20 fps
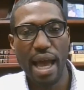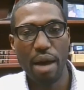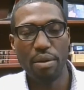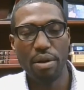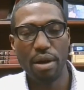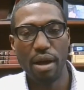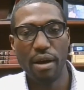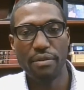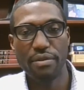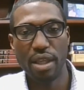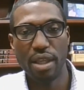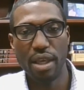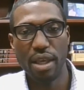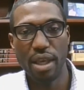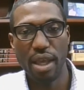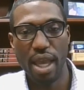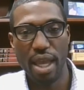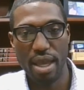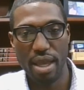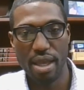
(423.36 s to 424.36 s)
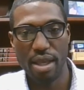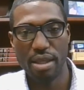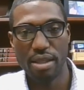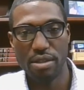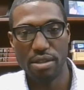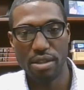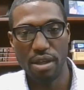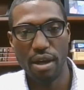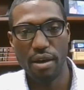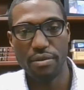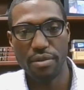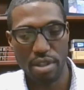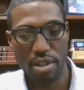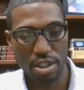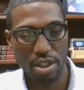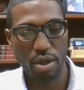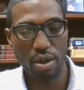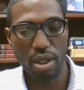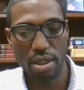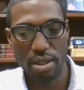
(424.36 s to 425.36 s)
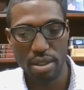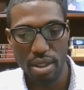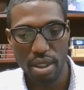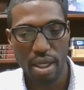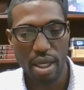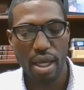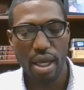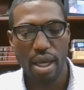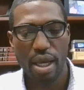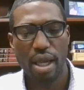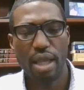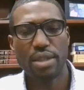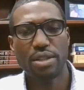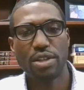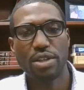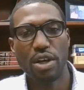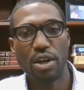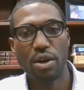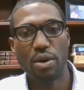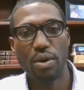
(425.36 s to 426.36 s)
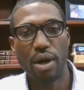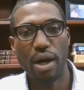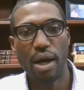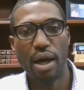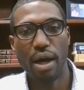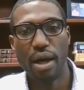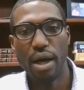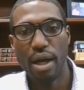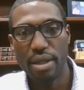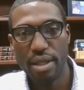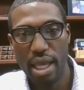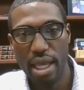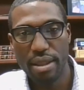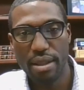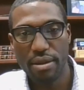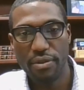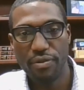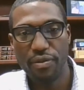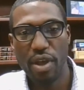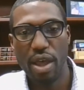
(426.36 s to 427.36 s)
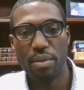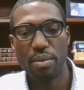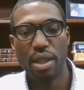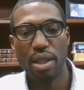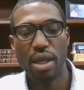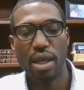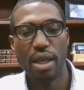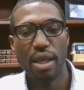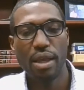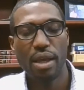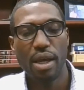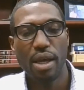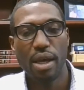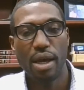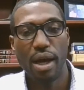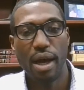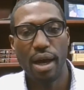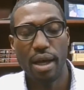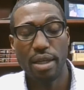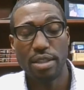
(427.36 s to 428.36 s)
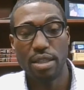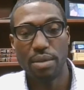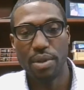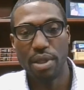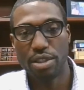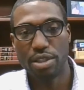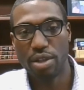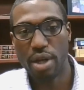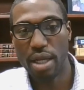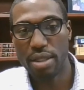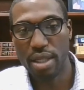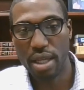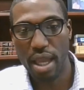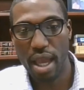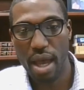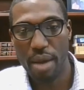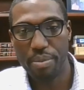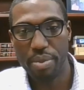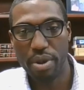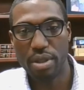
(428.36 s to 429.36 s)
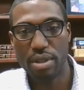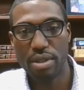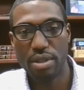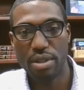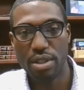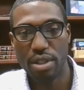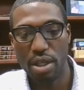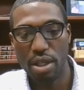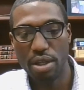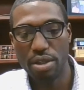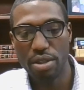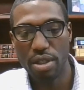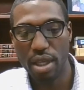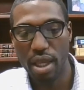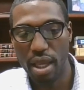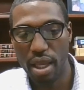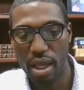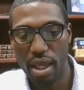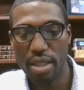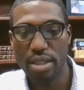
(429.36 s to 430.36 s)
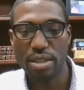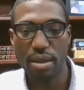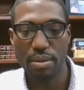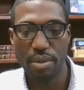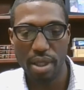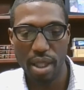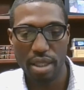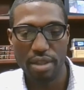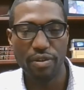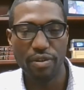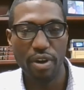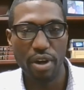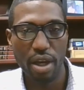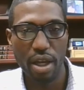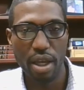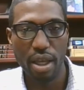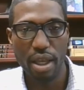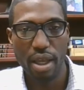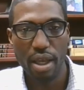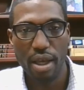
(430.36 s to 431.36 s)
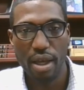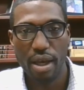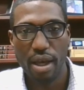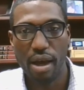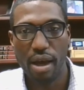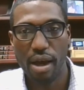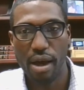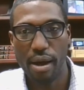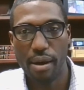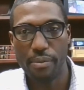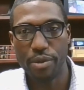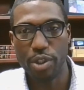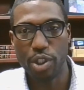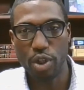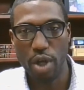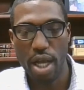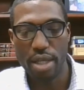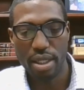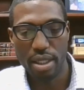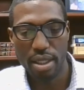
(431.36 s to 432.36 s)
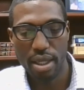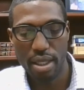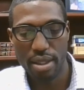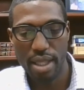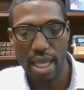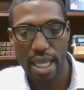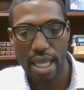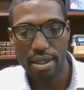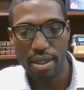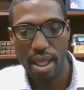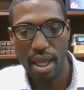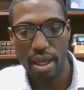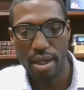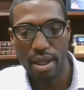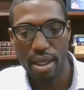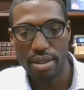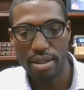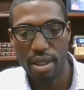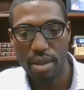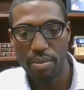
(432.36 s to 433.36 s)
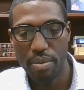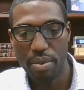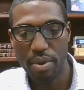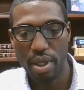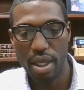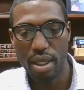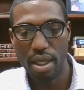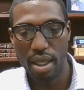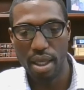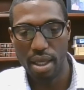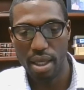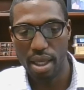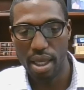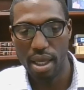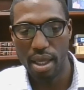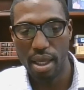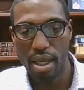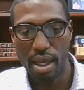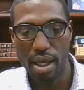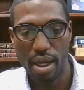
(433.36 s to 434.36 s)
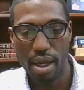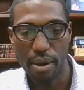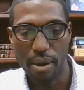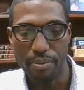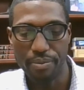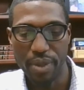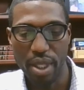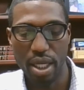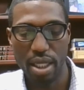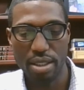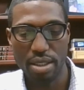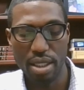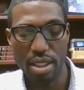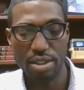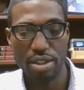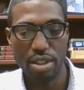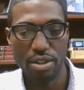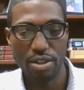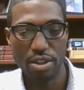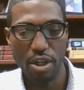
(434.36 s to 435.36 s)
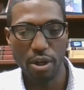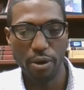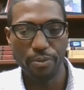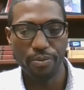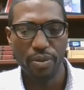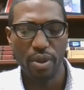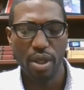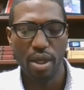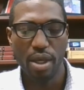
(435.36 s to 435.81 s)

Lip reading: out of the hands of the student. And so a death in the family, something tragic happens. Usually it's something that's very tragic like that ends up getting an extension. So